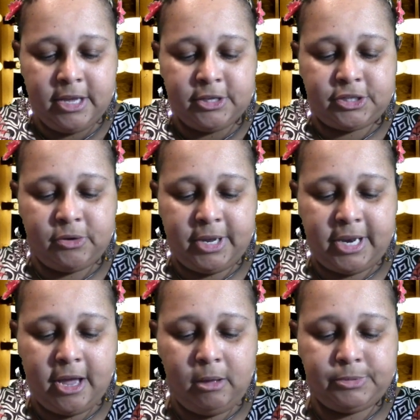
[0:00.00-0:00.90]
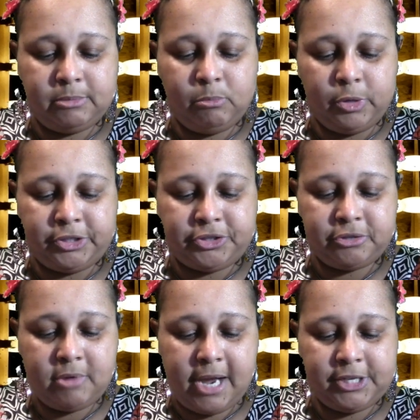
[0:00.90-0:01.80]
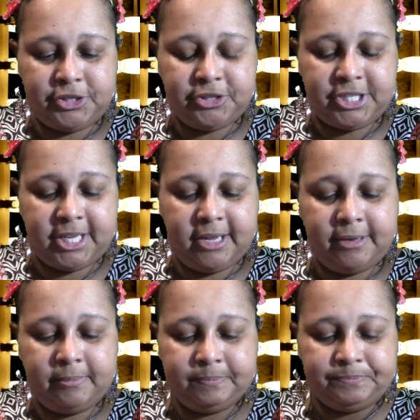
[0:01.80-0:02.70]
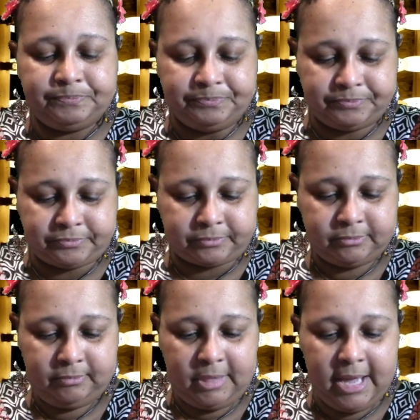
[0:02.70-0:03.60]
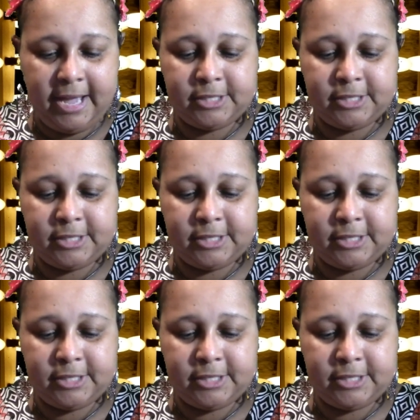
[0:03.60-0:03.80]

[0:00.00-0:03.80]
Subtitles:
So it helps moisturize your skin, as